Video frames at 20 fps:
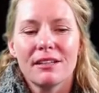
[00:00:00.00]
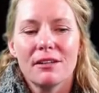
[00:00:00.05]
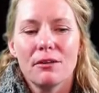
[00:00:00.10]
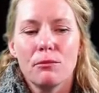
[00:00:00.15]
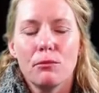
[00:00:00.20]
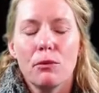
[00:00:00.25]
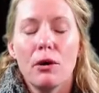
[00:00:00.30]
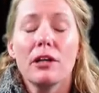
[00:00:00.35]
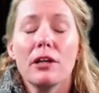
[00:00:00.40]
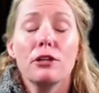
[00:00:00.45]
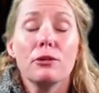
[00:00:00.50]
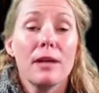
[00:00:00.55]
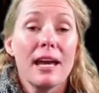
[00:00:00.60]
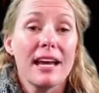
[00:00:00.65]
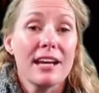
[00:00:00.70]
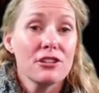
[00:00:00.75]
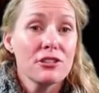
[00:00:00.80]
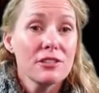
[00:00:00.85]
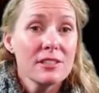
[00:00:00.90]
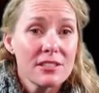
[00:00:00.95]
what you
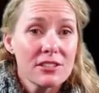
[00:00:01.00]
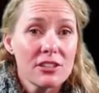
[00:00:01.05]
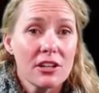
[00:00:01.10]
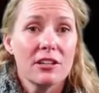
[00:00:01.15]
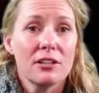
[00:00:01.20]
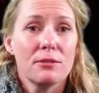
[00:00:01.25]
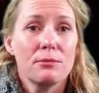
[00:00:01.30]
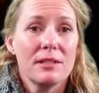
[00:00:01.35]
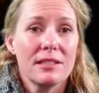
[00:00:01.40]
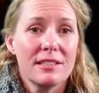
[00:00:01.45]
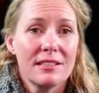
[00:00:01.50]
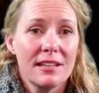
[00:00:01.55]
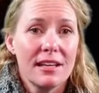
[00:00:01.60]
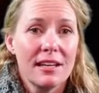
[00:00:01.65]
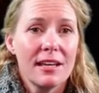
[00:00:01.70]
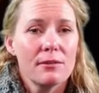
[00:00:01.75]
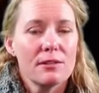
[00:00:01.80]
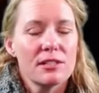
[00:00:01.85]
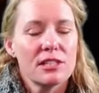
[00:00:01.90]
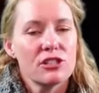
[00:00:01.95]
actually started with
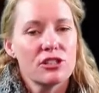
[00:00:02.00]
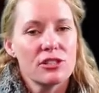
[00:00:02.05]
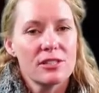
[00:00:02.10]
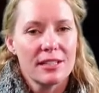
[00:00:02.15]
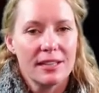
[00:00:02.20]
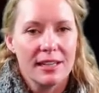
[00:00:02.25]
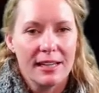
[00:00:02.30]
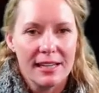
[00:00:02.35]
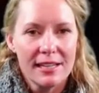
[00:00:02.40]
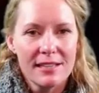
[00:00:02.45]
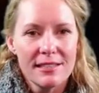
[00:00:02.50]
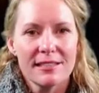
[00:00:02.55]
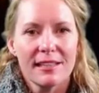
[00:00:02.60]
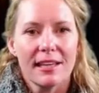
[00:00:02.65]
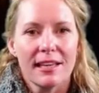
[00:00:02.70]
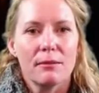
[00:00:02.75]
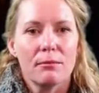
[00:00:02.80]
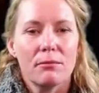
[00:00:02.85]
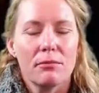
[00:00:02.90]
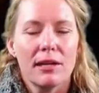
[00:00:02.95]
today was just the
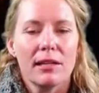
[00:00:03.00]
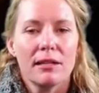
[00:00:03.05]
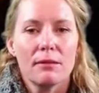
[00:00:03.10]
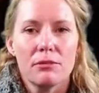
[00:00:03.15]
landscape, right?